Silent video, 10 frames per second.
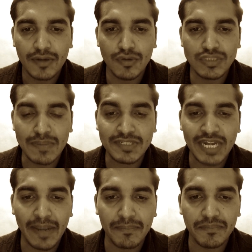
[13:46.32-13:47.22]
Do
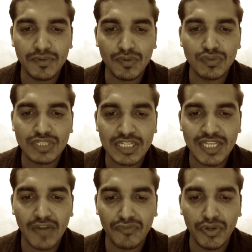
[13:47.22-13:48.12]
subscribe to
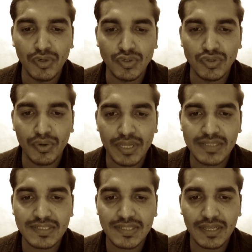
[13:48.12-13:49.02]
Shisar video
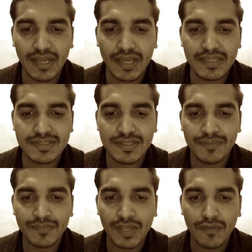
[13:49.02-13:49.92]
tutorials, guys,
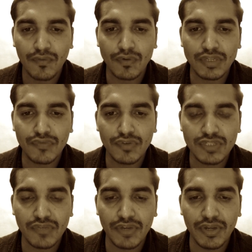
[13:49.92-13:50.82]
for the
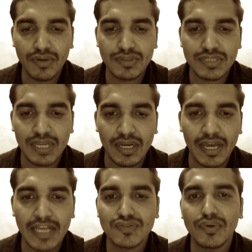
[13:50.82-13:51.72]
future videos.
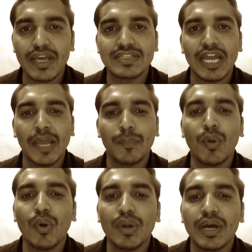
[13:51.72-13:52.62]
As soon as I
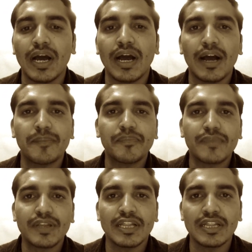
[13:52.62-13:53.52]
upload,
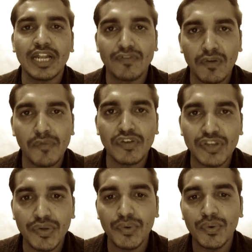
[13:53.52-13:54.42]
that will be
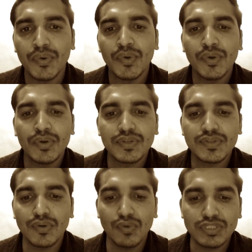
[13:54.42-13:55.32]
with you.
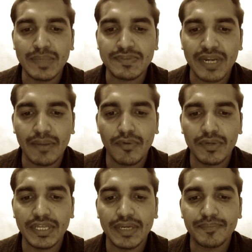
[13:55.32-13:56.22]
So do subscribe
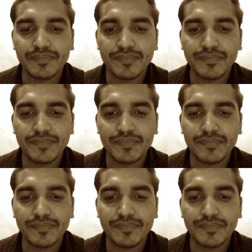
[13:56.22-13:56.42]
over there.